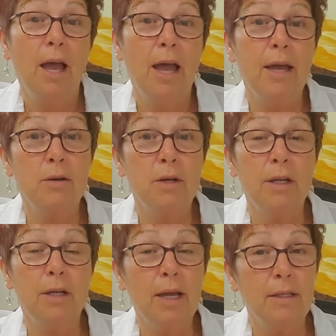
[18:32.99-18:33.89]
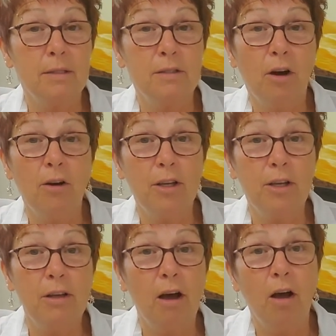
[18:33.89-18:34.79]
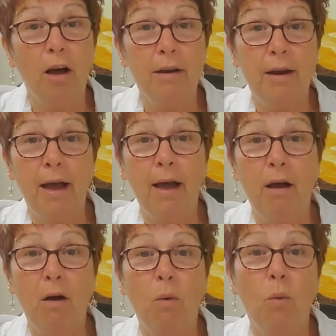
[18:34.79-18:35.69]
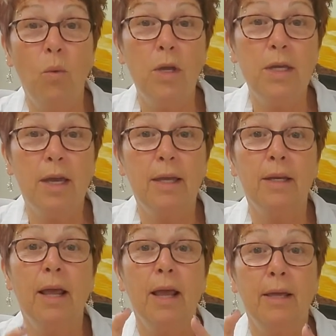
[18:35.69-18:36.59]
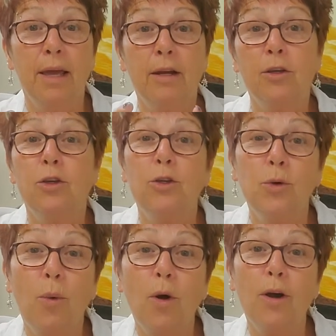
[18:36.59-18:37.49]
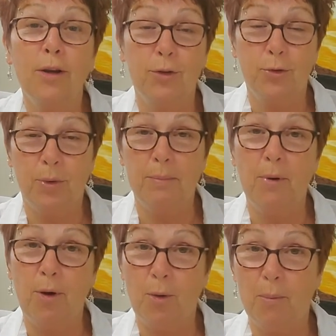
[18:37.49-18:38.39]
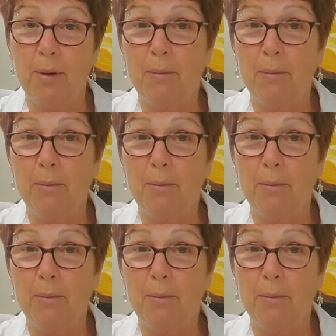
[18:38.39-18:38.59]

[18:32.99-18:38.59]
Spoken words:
and get started on how we can get your dream home